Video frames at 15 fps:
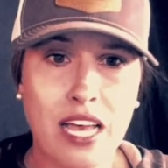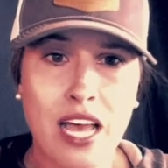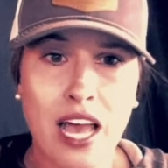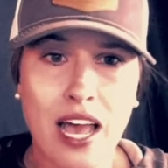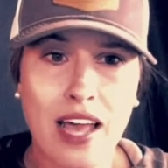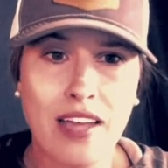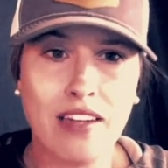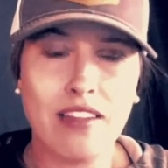
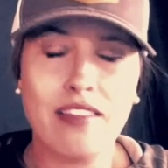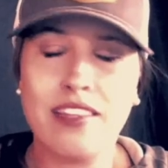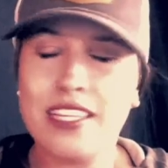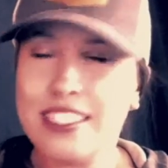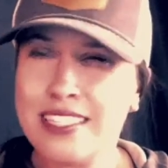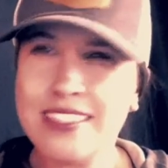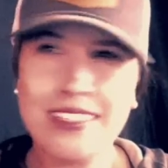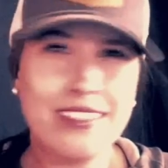And this
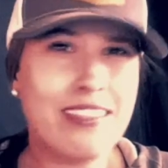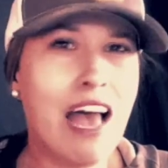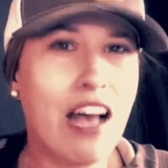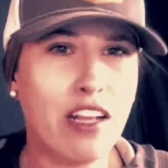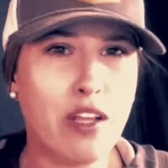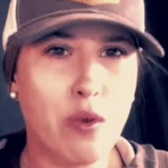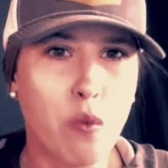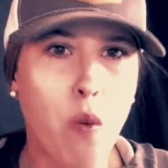is exactly
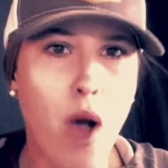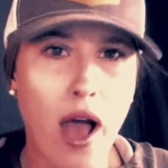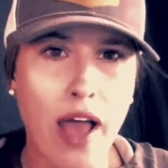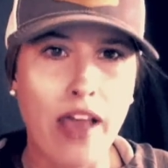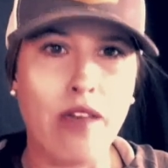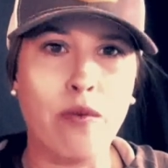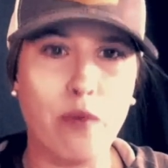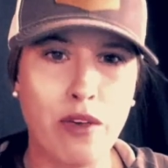why
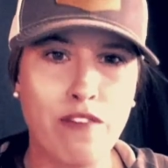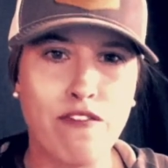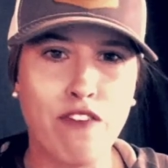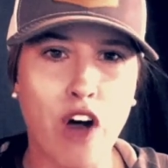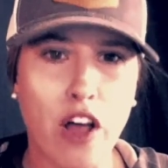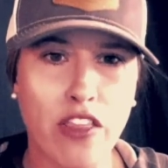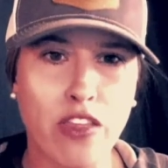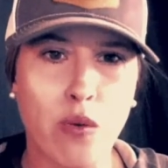we
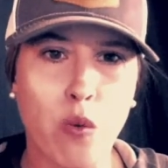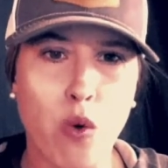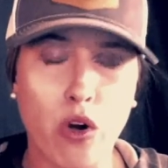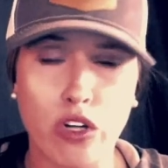fought the war,